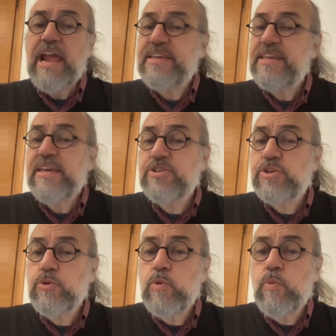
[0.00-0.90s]
Here
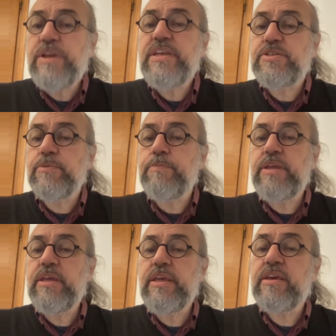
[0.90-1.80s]
too, we need to
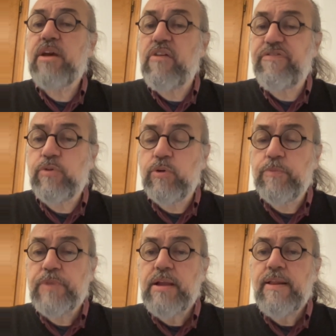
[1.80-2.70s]
be careful.
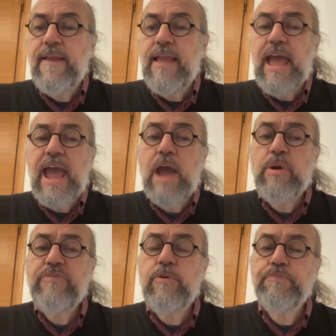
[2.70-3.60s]

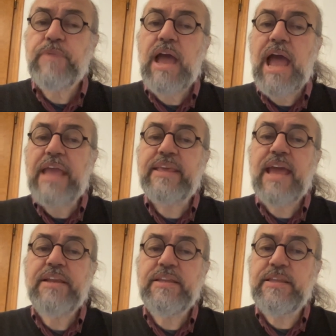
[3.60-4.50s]
However, I
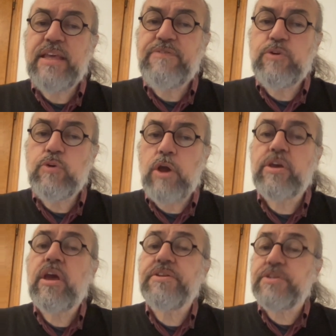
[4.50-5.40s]
can give you a
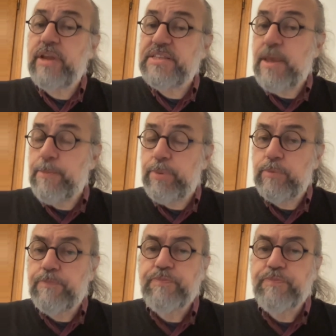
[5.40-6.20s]
counterexample.